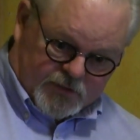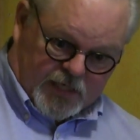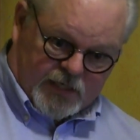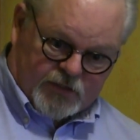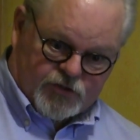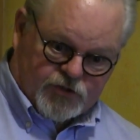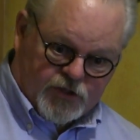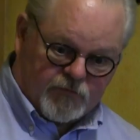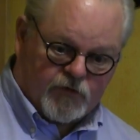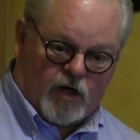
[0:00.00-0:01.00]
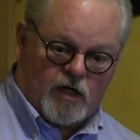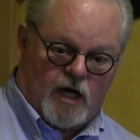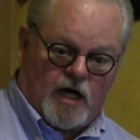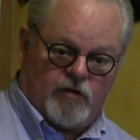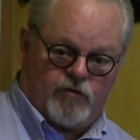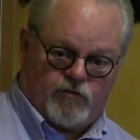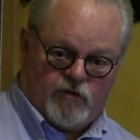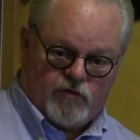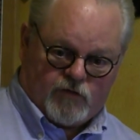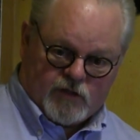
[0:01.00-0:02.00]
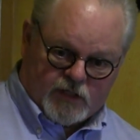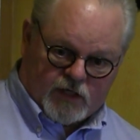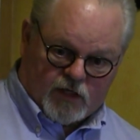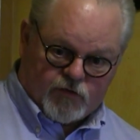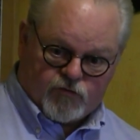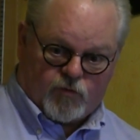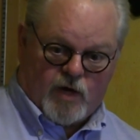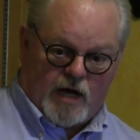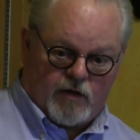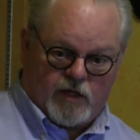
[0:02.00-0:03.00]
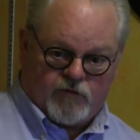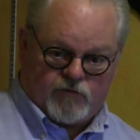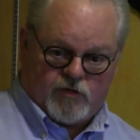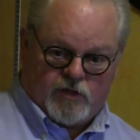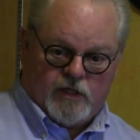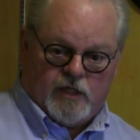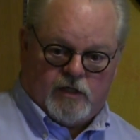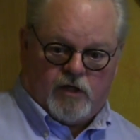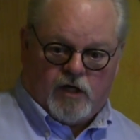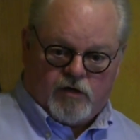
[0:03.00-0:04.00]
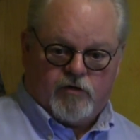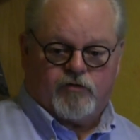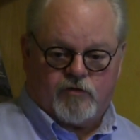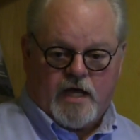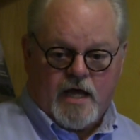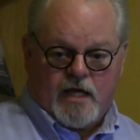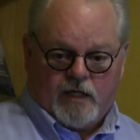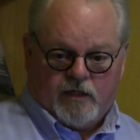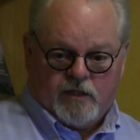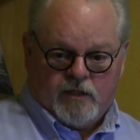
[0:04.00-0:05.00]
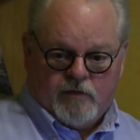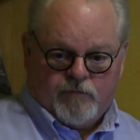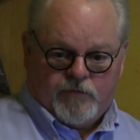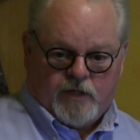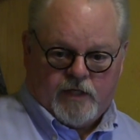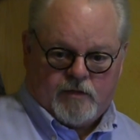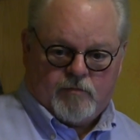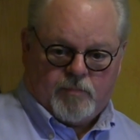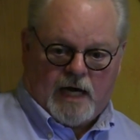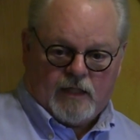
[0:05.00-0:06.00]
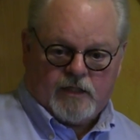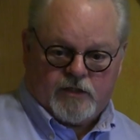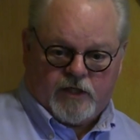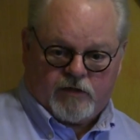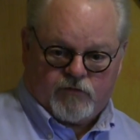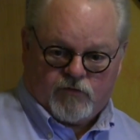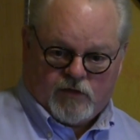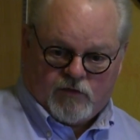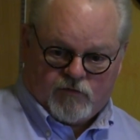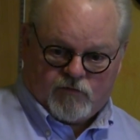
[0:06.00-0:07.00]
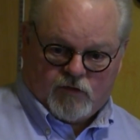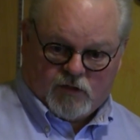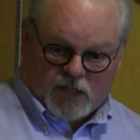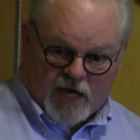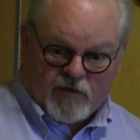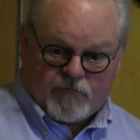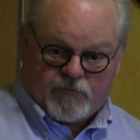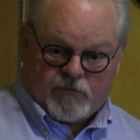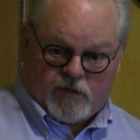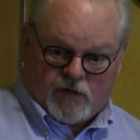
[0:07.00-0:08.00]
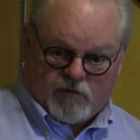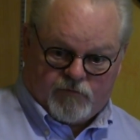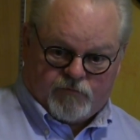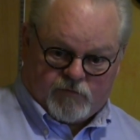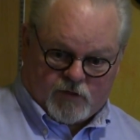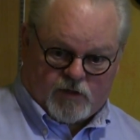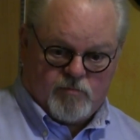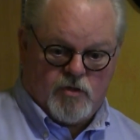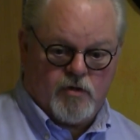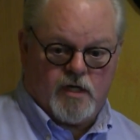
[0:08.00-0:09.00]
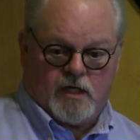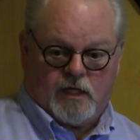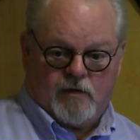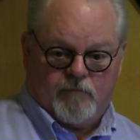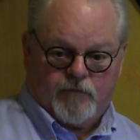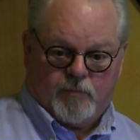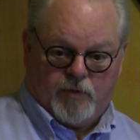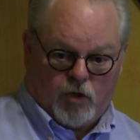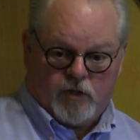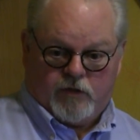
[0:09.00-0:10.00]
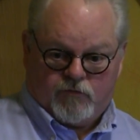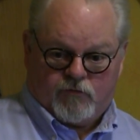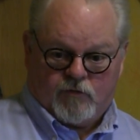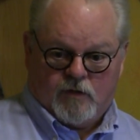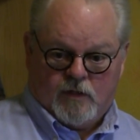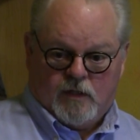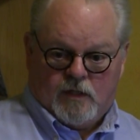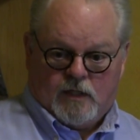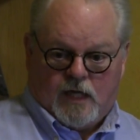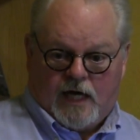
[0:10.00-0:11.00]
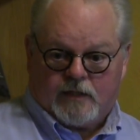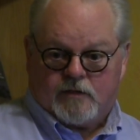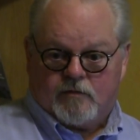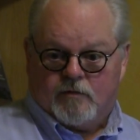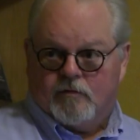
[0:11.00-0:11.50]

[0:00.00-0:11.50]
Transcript: kind of shift our consciousness and get others around us to, to understand that politics is the life of the community, the polis, not,